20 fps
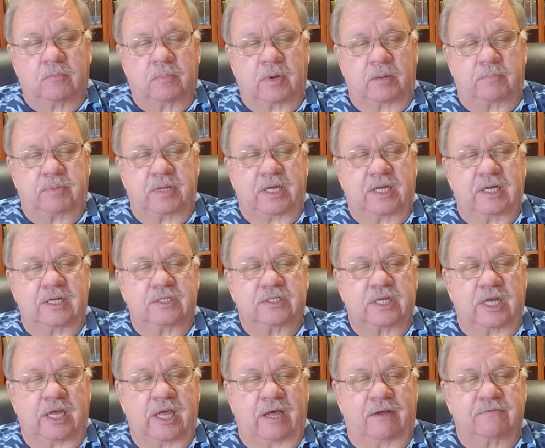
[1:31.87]
But because
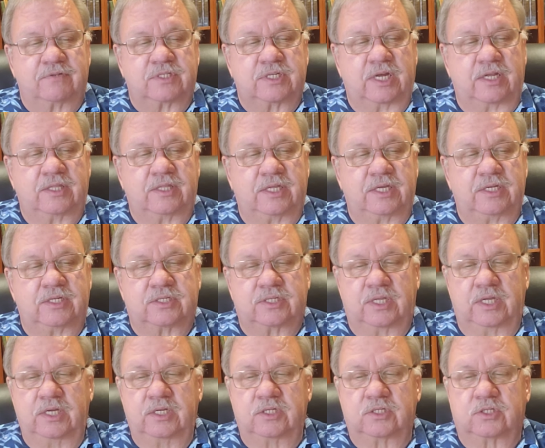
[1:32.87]
I have said these
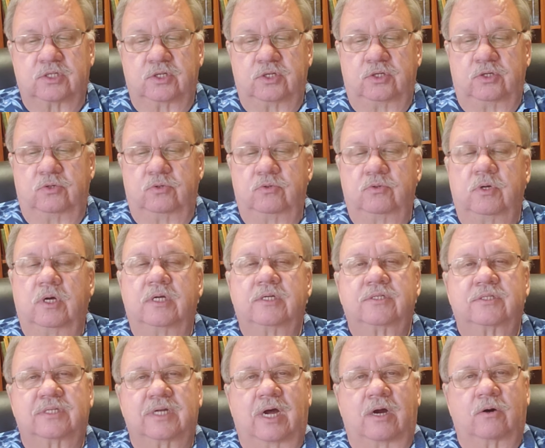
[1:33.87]
things to you,
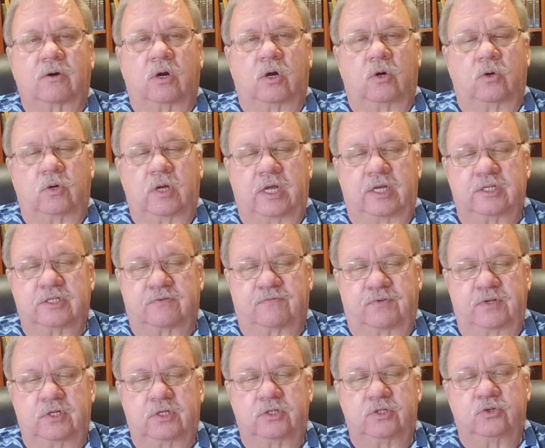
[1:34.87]
sorrow has
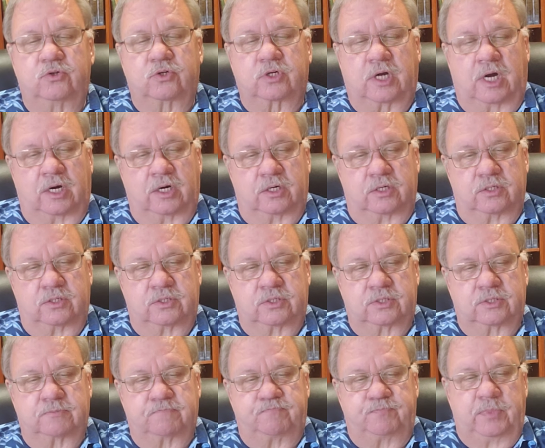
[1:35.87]
filled your
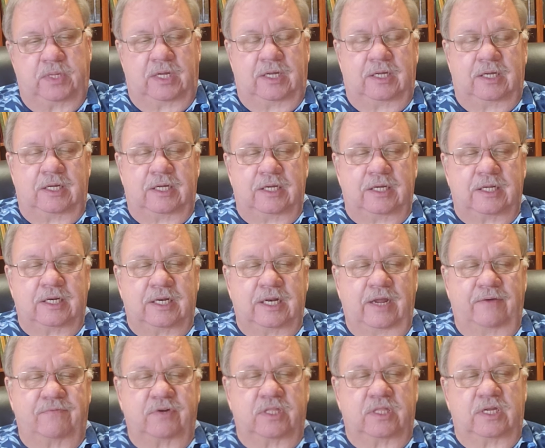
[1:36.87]
hearts.
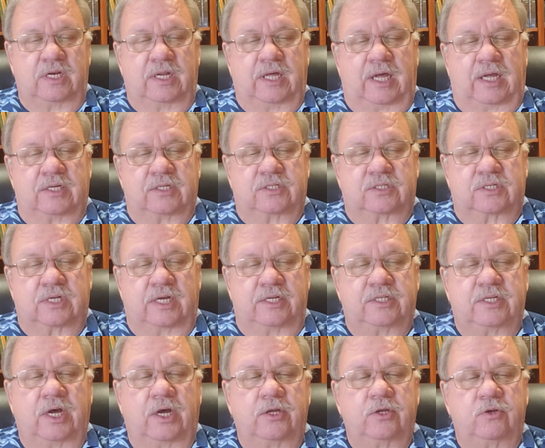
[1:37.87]
Nevertheless, I
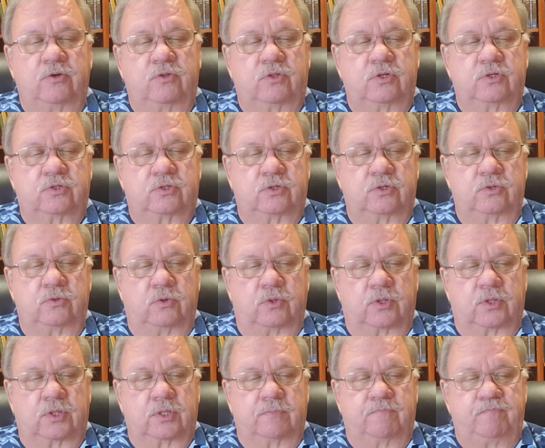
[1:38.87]
tell you the
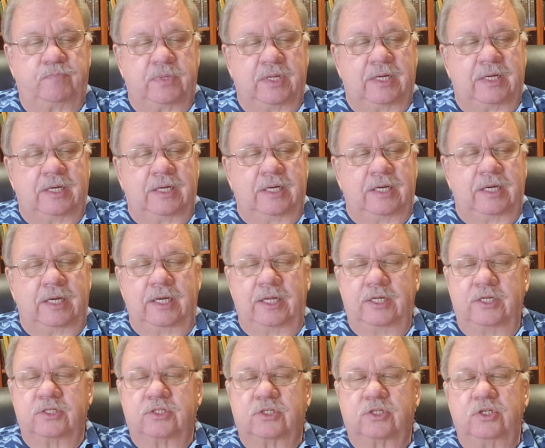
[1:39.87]
truth. It
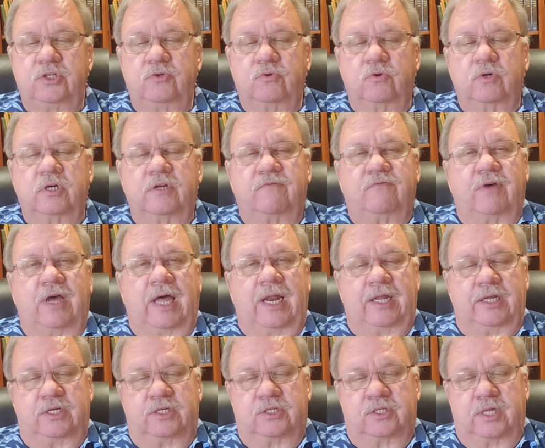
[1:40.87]
is to your
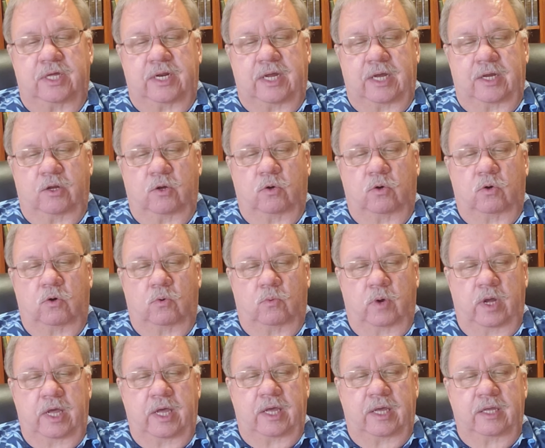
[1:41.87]
advantage that I go
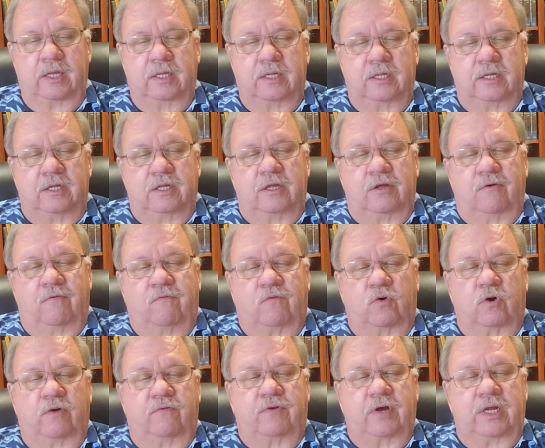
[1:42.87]
away,
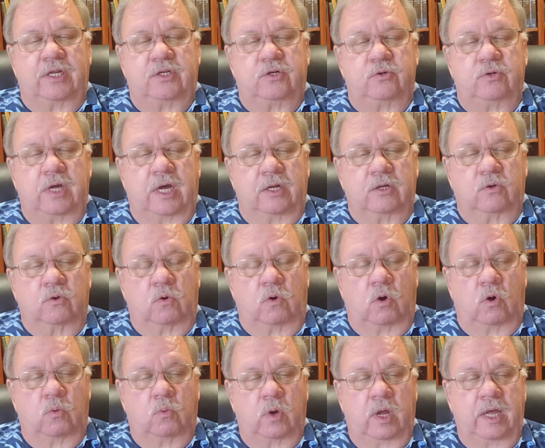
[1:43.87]
for if I do not
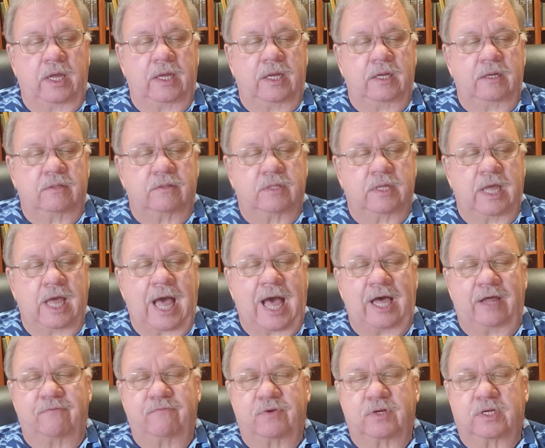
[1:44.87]
go away, the
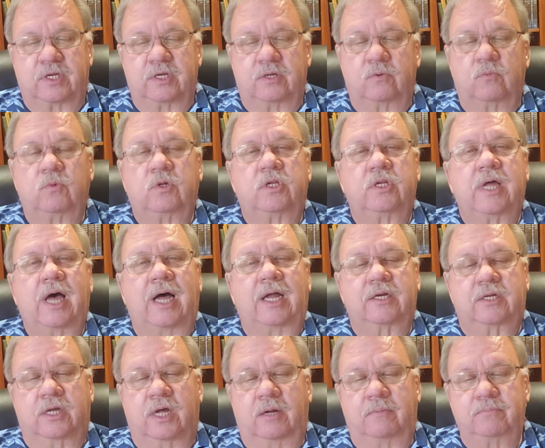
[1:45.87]
Advocate will
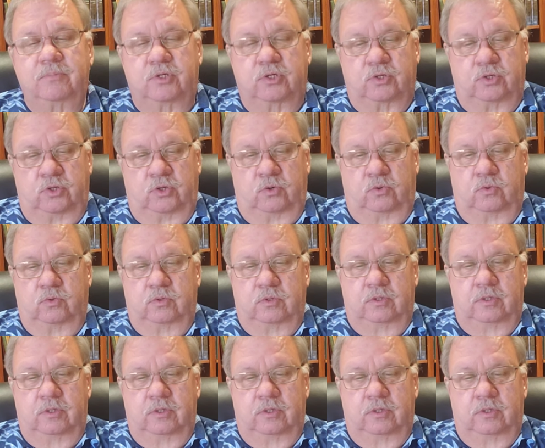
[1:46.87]
not come to you.